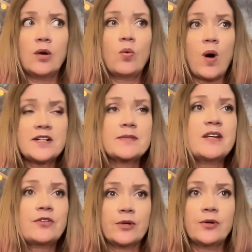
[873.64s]
walked
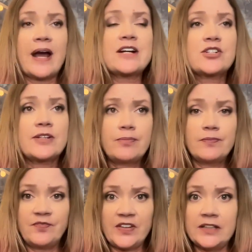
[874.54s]
me through actually
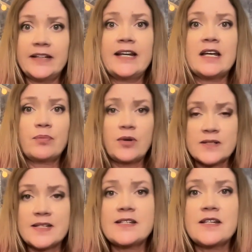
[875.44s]
feeling and
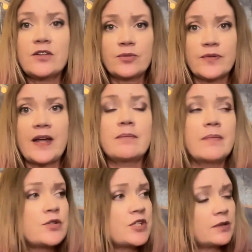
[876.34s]
processing through that
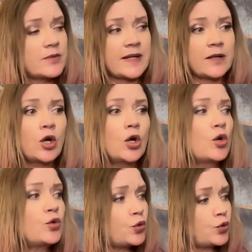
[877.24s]
emotion, it was like,
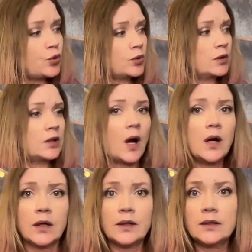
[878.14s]
whew,
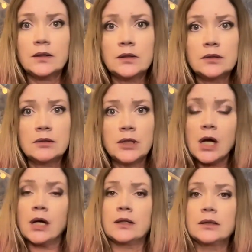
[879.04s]
gone.
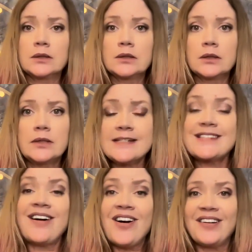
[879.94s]

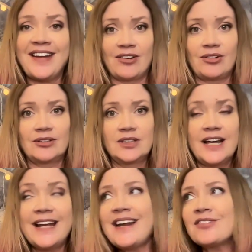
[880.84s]
It's gone now.
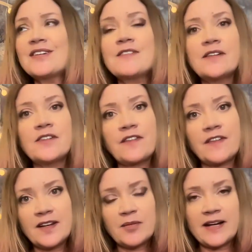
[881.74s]
And I don't even have to
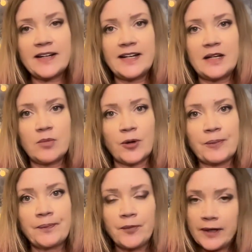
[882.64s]
think about it
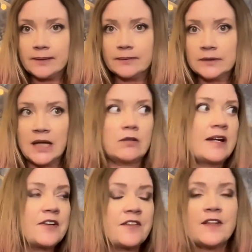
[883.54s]
anymore, right? I don't
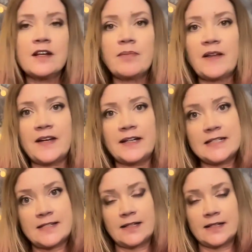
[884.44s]
have to think about that
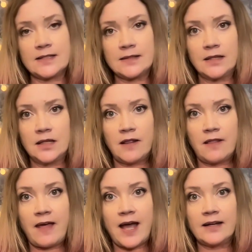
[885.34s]
incident
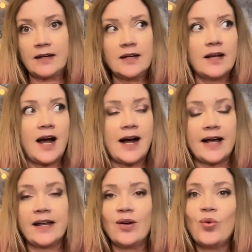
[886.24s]
that
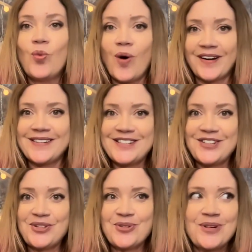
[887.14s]
I wanted
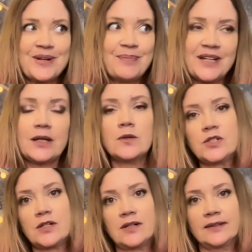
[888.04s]
to be
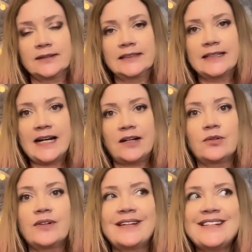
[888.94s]
coached on. I
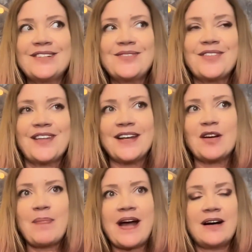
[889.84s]
don't need to
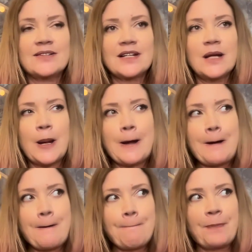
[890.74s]
think about
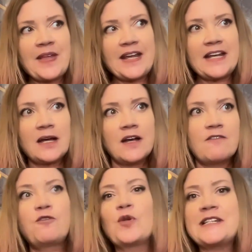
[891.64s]
the
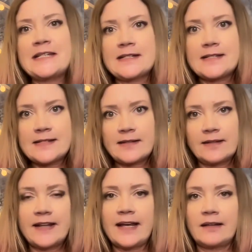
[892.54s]
voices,
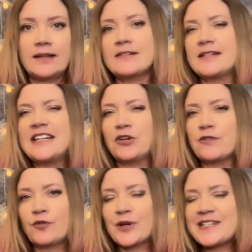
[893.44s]
that the
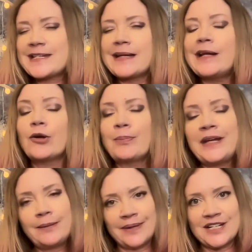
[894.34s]
inner voice, the inner
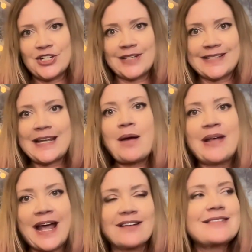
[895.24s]
mean bitch that's
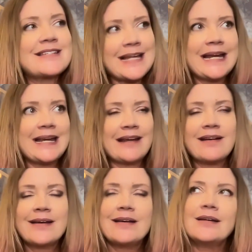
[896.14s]
coming out and saying,
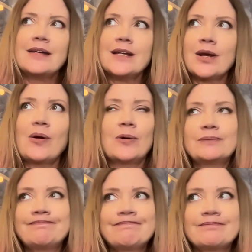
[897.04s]
you
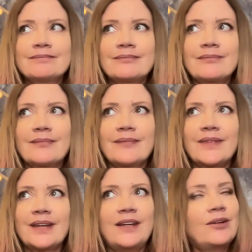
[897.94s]
know,
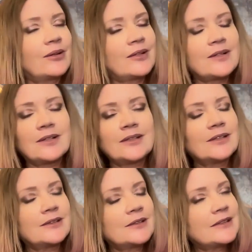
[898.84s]

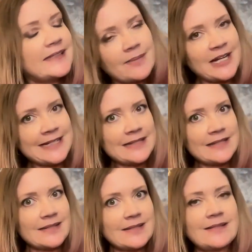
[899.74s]
you're a
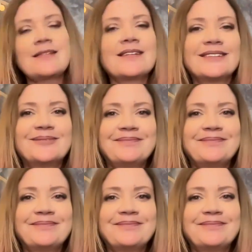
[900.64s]
dumbass.